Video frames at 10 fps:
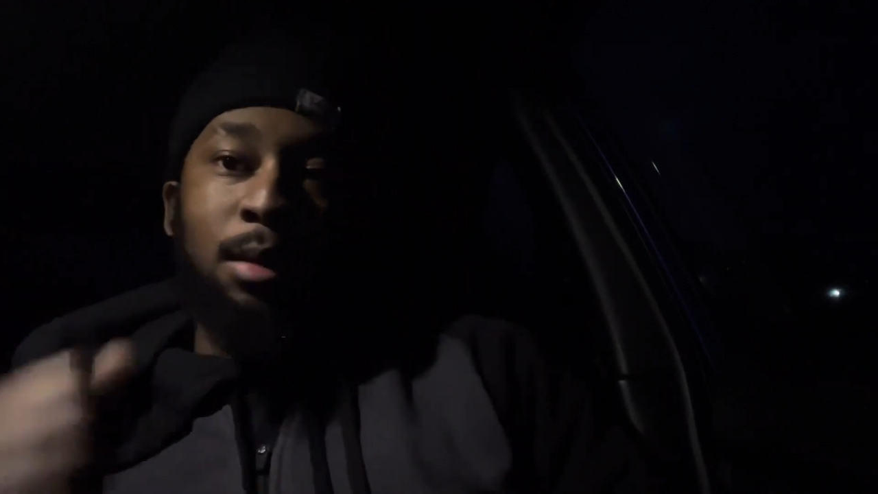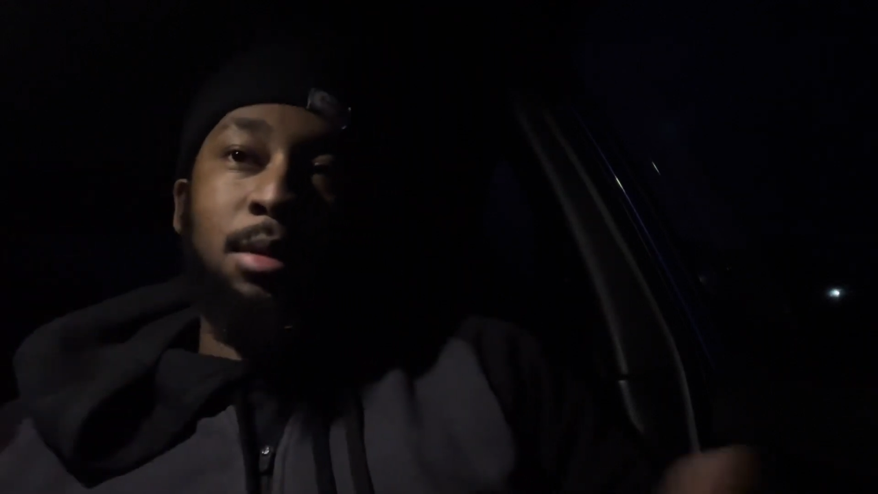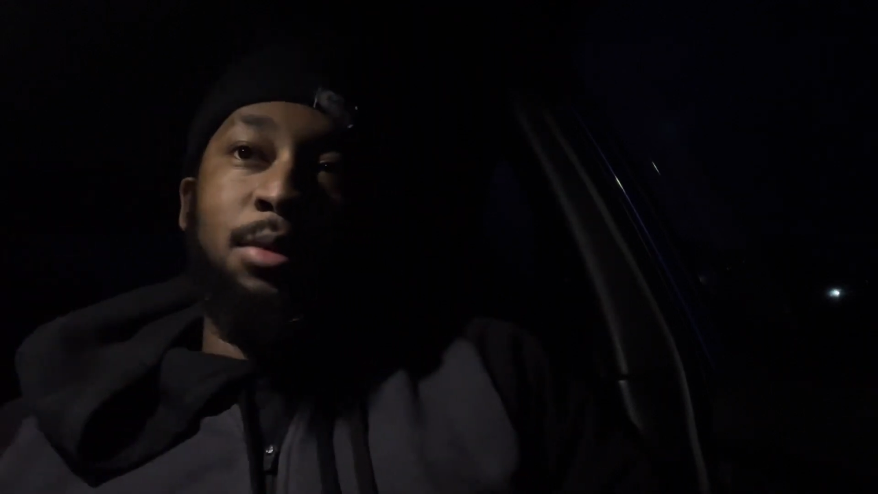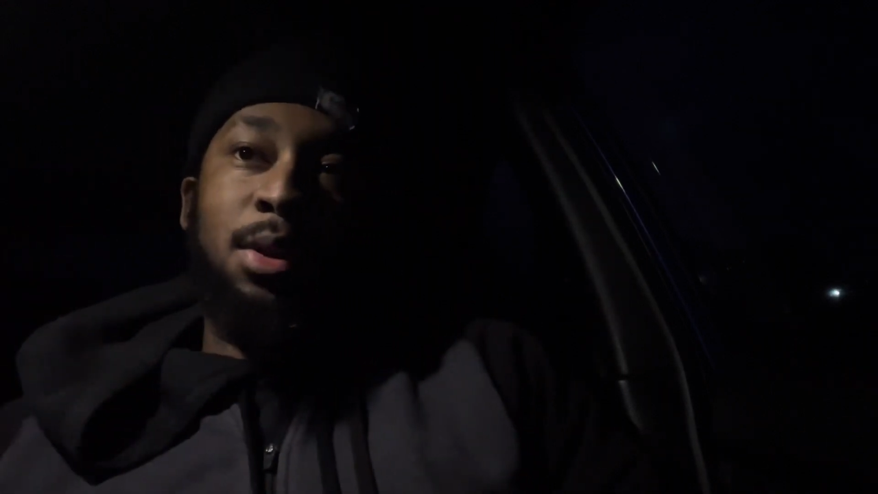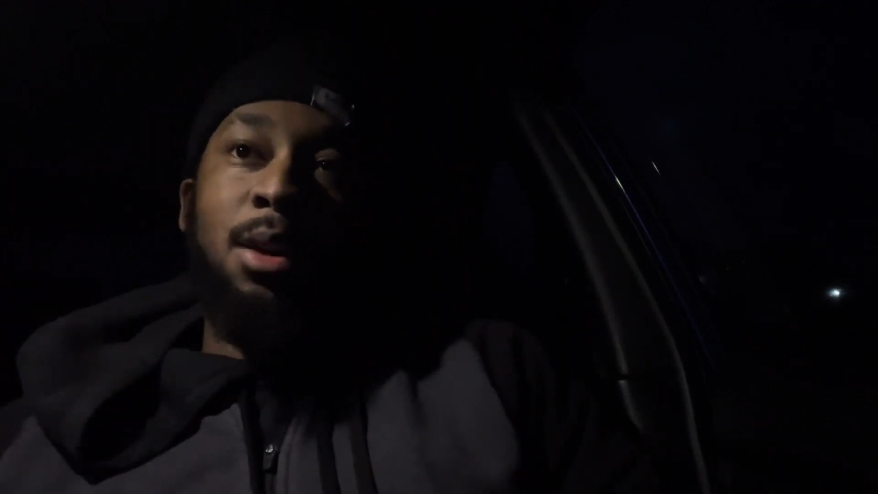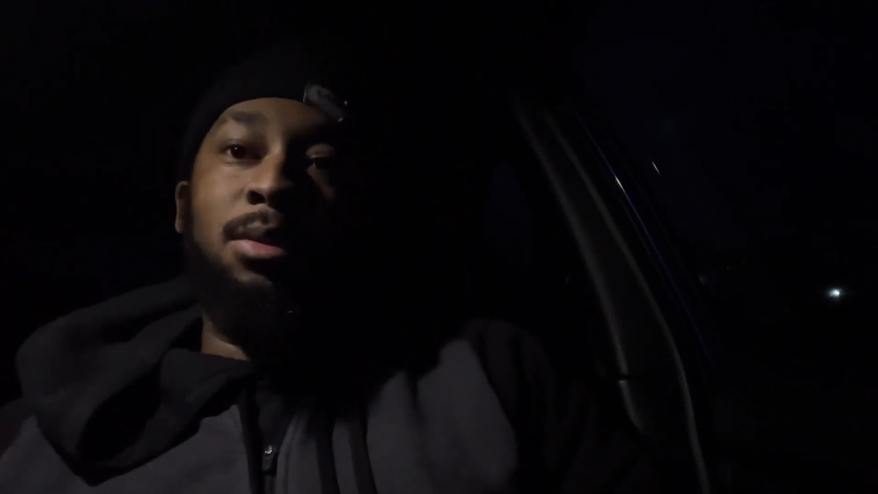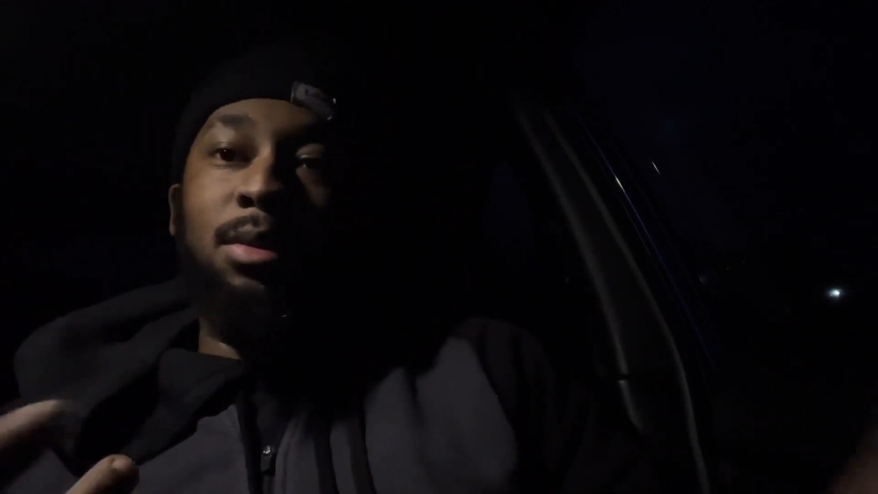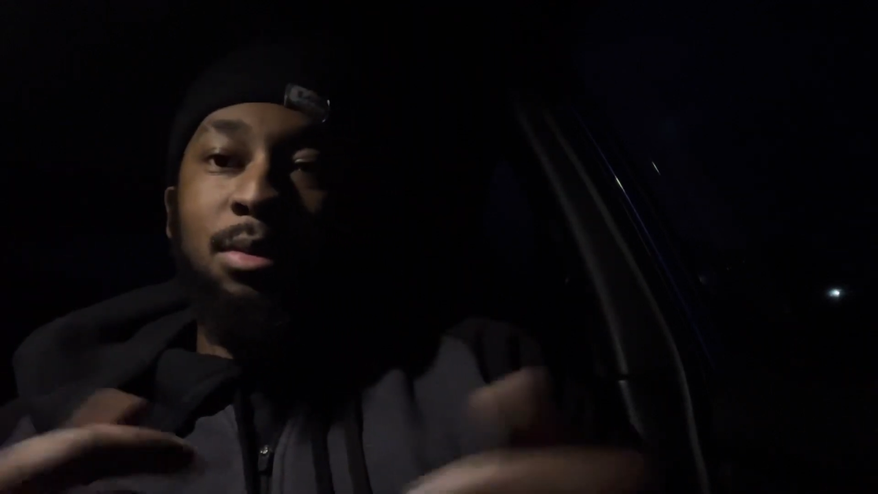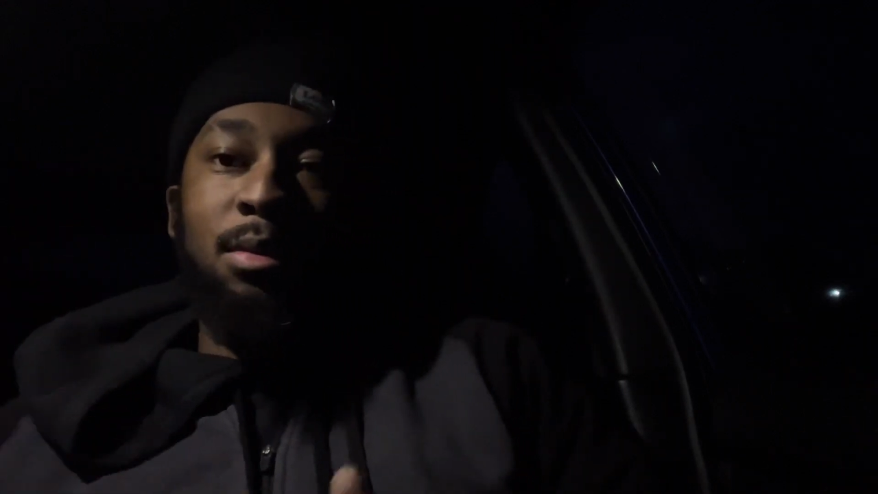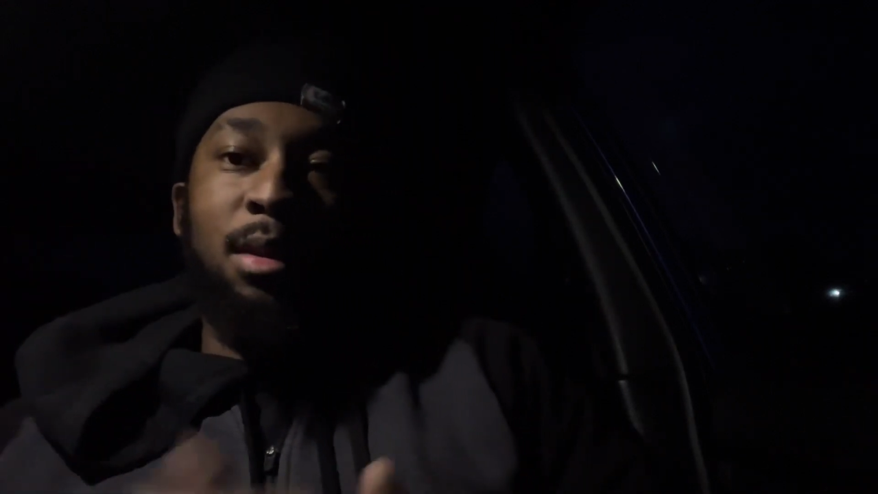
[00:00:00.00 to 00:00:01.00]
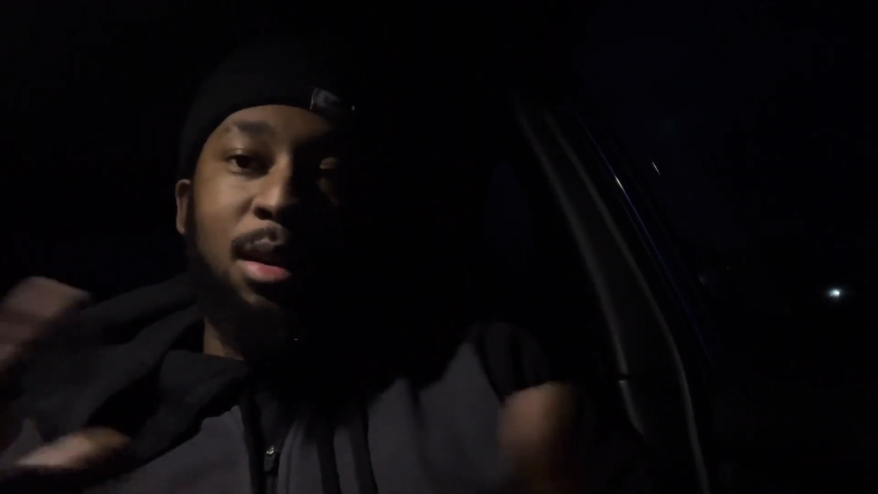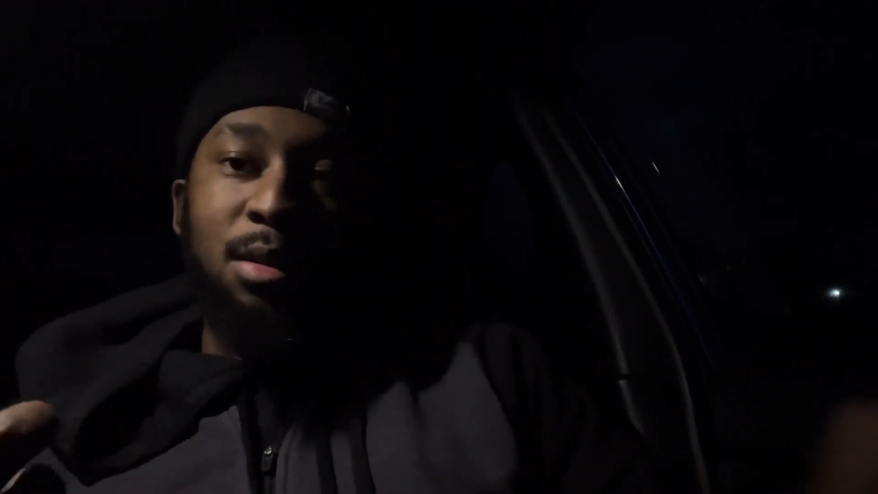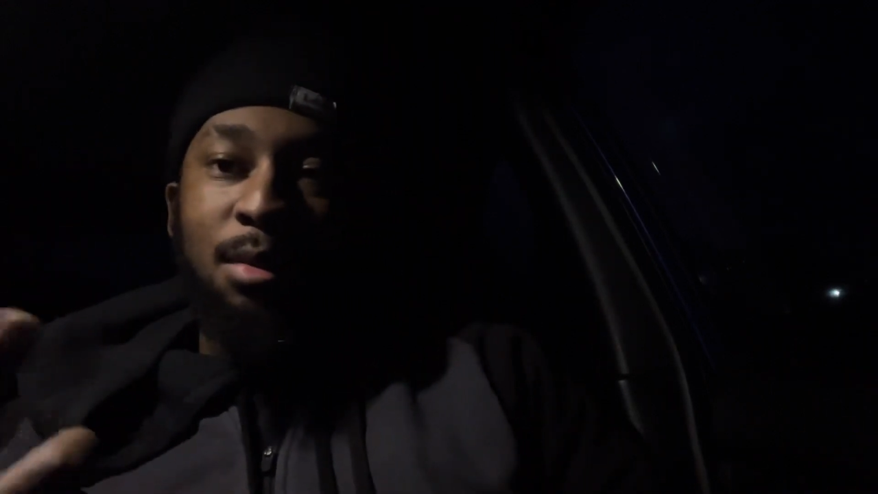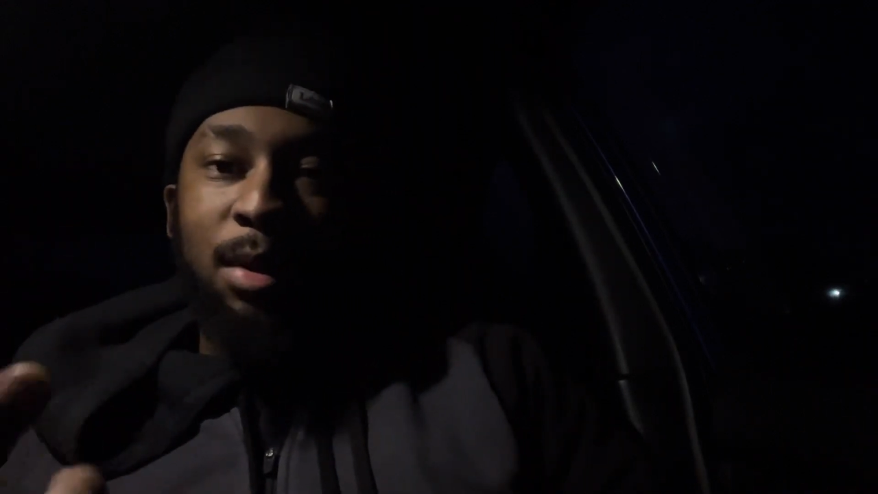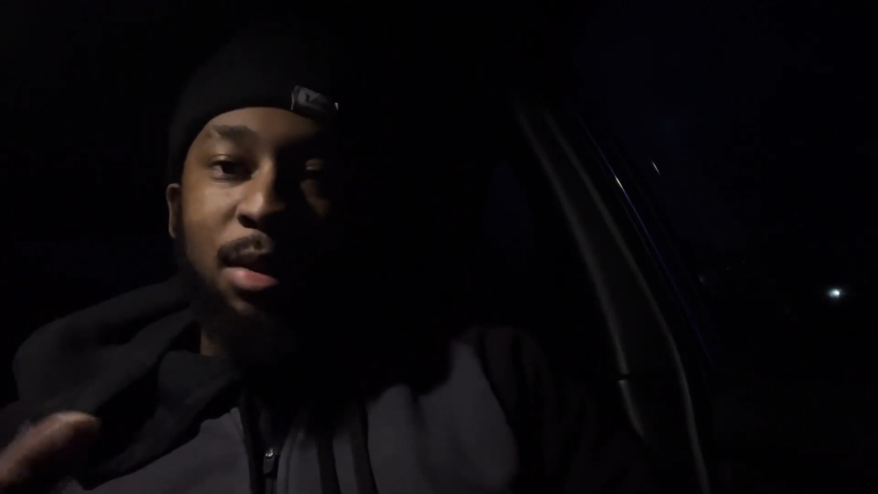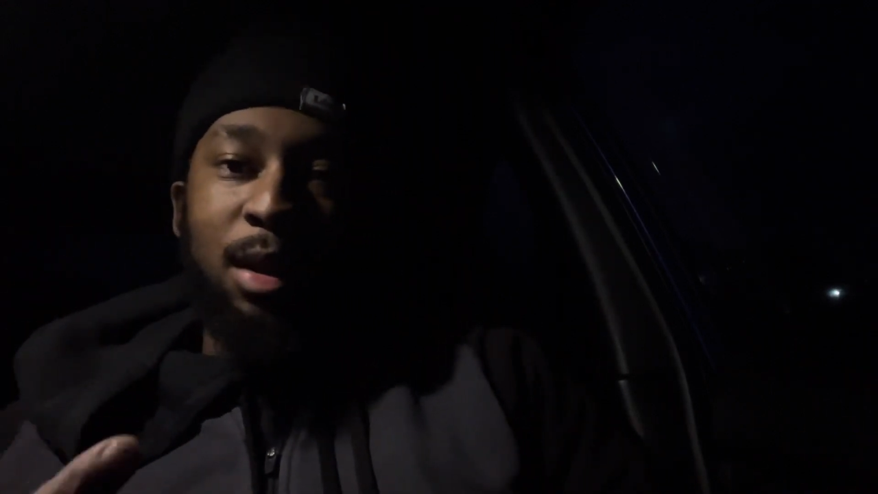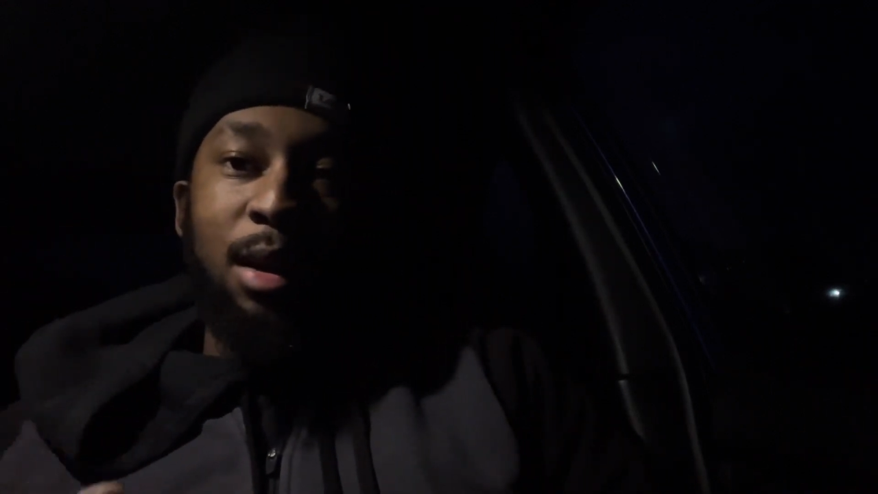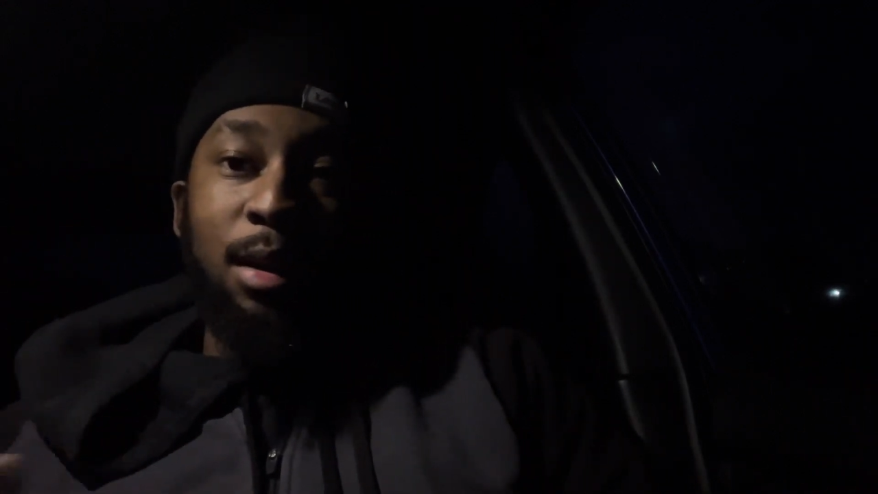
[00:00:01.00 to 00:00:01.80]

Because if you don't, there's no way you can get in